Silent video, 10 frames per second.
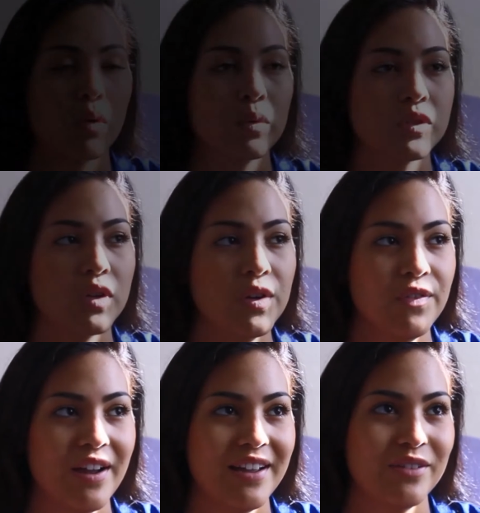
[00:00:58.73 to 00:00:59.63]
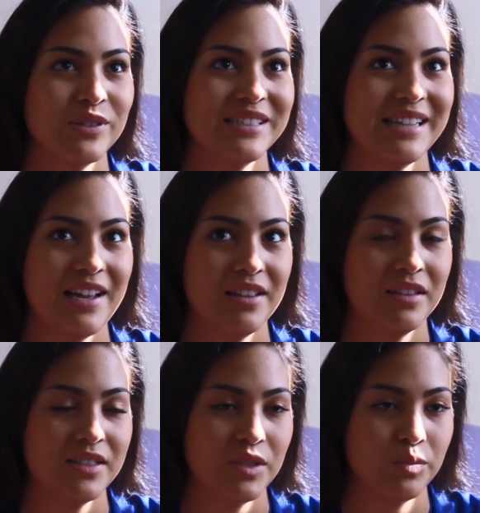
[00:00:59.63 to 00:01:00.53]
what was going right was that
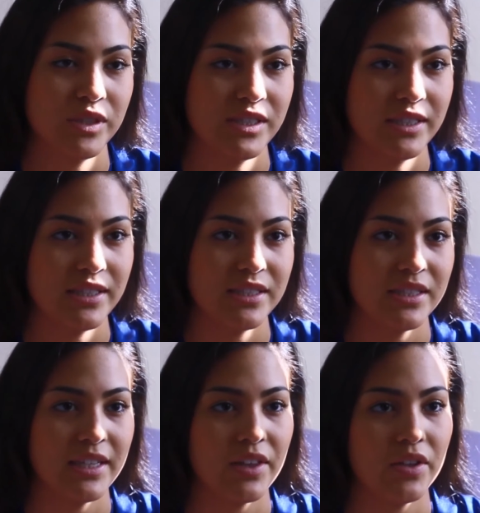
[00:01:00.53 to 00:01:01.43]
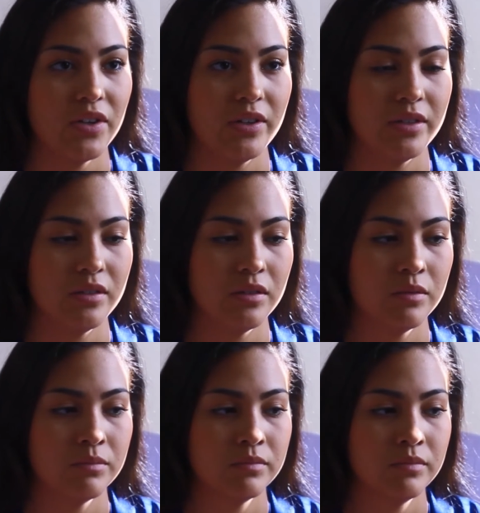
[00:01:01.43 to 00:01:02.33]
the team was sticking together,
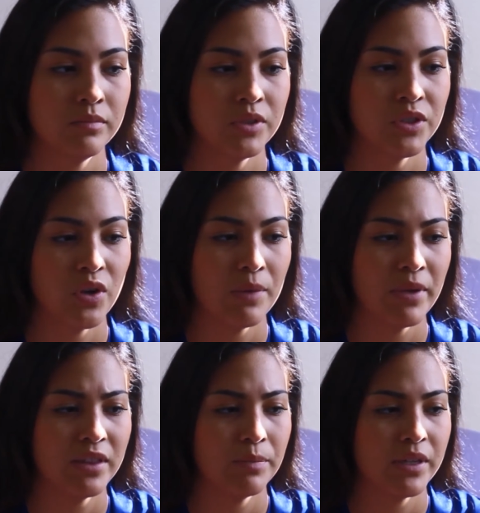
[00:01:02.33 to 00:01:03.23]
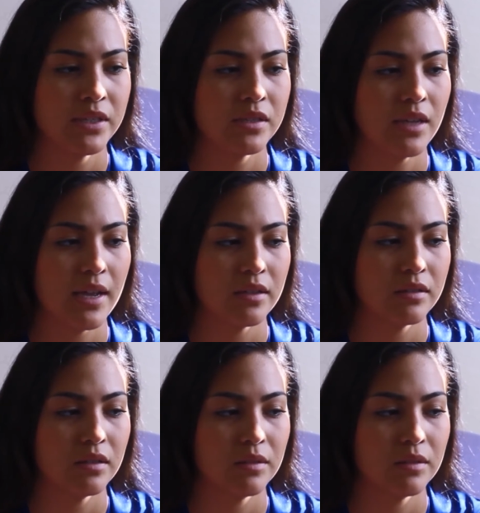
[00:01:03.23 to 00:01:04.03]
and you know, I'm not the best at